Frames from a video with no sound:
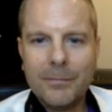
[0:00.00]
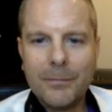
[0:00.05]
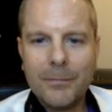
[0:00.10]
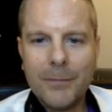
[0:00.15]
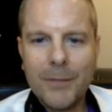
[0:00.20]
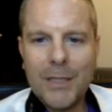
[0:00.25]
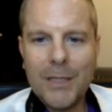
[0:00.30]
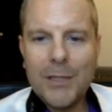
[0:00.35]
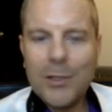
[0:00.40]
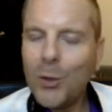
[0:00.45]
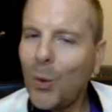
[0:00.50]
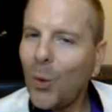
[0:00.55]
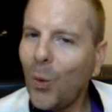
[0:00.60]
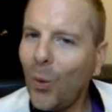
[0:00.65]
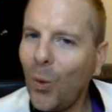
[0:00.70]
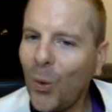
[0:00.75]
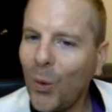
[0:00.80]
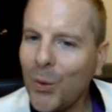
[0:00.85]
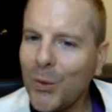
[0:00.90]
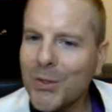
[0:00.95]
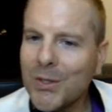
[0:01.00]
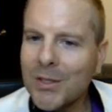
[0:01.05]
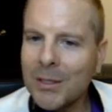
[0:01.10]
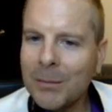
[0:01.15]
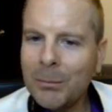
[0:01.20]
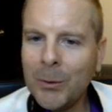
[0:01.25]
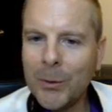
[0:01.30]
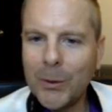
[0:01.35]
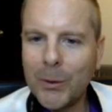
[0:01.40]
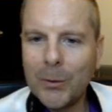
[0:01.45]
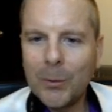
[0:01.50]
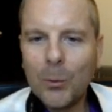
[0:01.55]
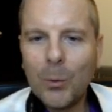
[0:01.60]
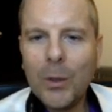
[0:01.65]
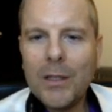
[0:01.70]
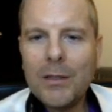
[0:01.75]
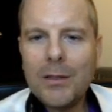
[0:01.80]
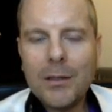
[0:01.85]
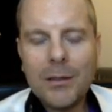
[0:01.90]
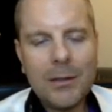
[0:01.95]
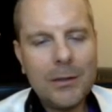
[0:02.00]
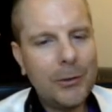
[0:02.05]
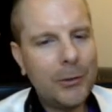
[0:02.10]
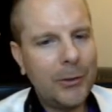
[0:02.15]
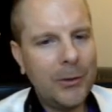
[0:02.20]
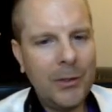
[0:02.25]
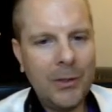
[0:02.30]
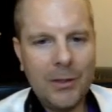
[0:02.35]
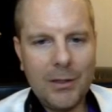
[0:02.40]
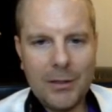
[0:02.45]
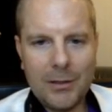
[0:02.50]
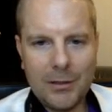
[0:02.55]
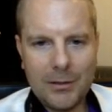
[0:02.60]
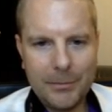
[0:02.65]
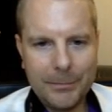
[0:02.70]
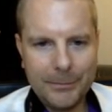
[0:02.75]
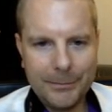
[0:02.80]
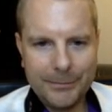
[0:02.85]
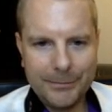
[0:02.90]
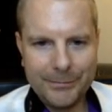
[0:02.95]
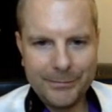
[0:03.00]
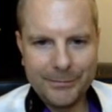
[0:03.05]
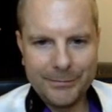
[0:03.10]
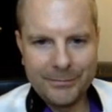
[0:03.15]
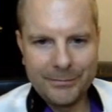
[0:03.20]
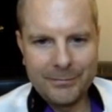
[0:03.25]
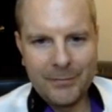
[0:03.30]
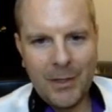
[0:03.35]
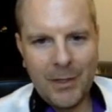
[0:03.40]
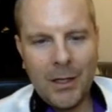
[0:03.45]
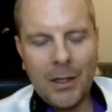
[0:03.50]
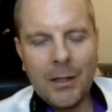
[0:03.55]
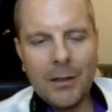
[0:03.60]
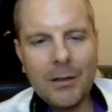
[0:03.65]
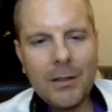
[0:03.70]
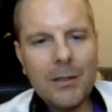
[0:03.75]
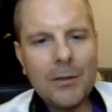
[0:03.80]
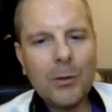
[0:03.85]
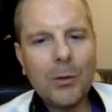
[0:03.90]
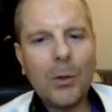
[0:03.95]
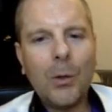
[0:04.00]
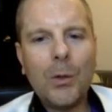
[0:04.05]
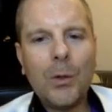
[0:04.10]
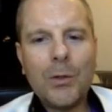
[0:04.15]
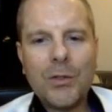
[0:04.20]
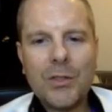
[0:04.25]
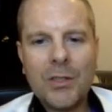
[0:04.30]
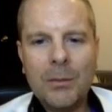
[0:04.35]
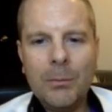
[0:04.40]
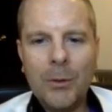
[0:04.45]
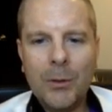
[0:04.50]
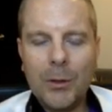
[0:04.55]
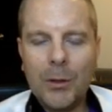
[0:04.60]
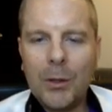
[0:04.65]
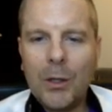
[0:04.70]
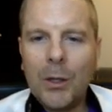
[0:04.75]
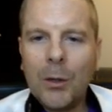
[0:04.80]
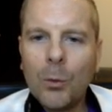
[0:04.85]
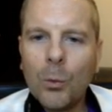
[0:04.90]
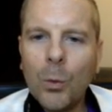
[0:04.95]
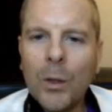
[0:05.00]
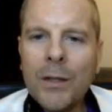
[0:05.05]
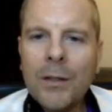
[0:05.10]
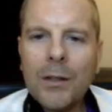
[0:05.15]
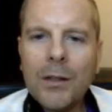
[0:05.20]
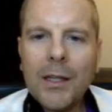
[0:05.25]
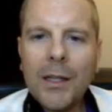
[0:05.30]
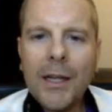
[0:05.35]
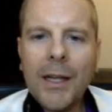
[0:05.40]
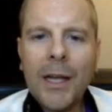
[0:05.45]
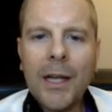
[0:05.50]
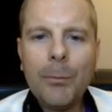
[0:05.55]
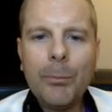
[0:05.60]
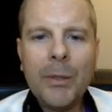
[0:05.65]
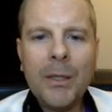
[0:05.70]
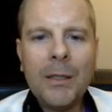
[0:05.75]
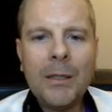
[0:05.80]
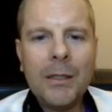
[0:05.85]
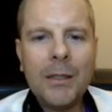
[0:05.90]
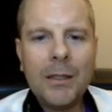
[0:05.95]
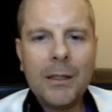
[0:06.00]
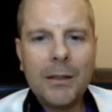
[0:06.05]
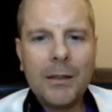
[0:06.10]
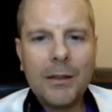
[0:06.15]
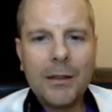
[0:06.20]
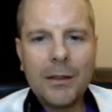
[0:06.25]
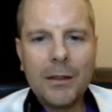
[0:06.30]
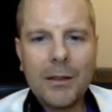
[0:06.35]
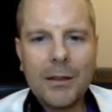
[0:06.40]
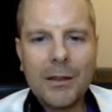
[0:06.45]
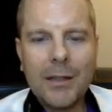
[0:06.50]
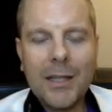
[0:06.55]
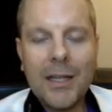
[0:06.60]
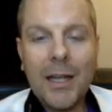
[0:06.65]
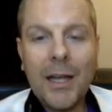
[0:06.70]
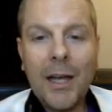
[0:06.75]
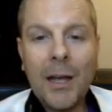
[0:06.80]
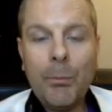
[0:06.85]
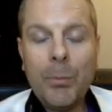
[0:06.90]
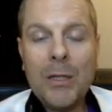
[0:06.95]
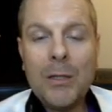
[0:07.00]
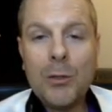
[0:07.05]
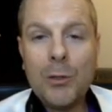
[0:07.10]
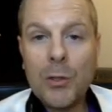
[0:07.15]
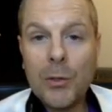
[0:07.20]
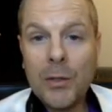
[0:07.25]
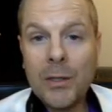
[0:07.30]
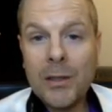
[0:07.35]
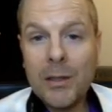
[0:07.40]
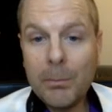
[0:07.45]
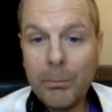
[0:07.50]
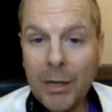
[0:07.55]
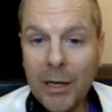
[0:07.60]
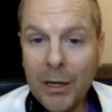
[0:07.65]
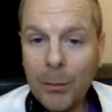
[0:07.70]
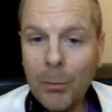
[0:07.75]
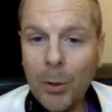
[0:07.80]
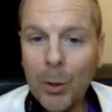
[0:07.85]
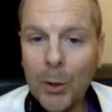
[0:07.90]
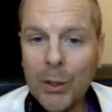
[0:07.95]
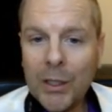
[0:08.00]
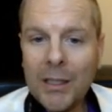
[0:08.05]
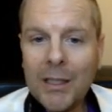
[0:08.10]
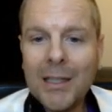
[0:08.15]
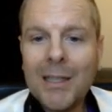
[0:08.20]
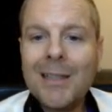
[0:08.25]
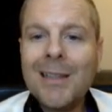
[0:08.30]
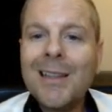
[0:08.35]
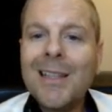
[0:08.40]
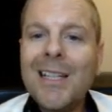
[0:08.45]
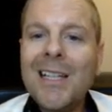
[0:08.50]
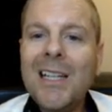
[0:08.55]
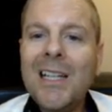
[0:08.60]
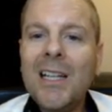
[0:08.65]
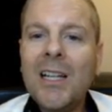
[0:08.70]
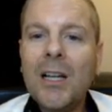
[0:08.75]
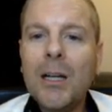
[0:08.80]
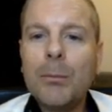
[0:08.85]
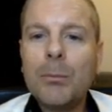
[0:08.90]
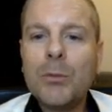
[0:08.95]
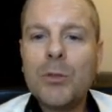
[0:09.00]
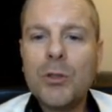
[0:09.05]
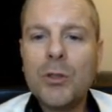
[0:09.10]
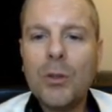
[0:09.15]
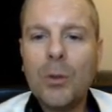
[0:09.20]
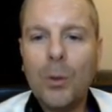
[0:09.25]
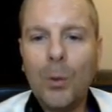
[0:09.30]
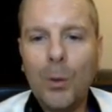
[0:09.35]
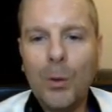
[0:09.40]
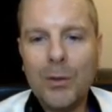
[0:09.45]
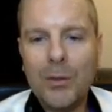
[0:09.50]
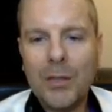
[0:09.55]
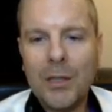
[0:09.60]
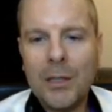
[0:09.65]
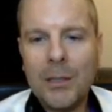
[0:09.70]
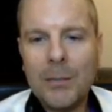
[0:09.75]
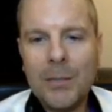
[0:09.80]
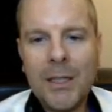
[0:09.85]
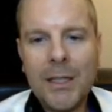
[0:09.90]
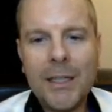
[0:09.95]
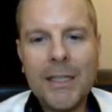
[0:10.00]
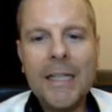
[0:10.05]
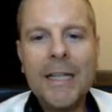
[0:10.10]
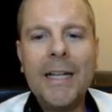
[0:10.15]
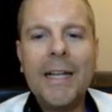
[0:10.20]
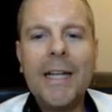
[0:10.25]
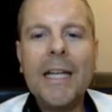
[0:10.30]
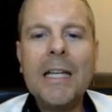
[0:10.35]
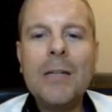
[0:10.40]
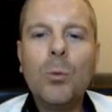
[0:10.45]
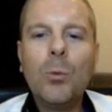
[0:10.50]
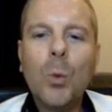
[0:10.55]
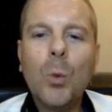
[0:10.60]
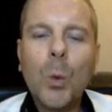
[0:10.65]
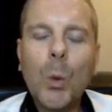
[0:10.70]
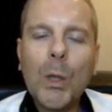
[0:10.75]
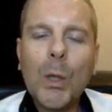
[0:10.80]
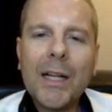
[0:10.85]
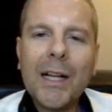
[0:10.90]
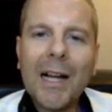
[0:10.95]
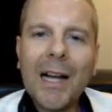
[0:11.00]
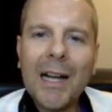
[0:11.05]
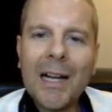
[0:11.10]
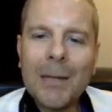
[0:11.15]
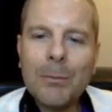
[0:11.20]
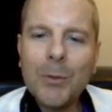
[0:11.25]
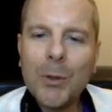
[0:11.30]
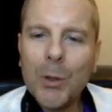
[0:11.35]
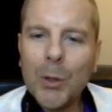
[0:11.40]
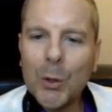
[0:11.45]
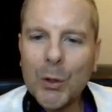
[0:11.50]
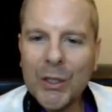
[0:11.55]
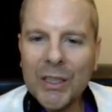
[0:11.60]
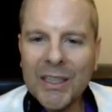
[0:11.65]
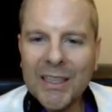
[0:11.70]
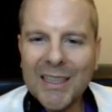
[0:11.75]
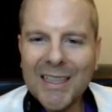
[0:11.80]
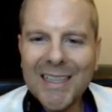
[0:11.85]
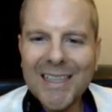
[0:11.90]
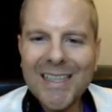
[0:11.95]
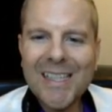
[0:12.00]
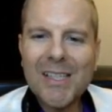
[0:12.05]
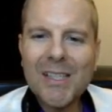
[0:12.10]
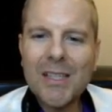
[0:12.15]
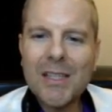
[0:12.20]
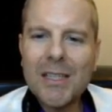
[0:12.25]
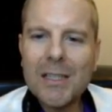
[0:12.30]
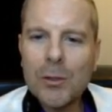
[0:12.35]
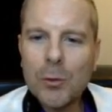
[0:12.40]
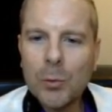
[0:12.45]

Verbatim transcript: These are all similar. Wait till I show you this. These are all similar. When do they happen? They happen during the bear market and leading up to the all-time high. And what I'm looking at is this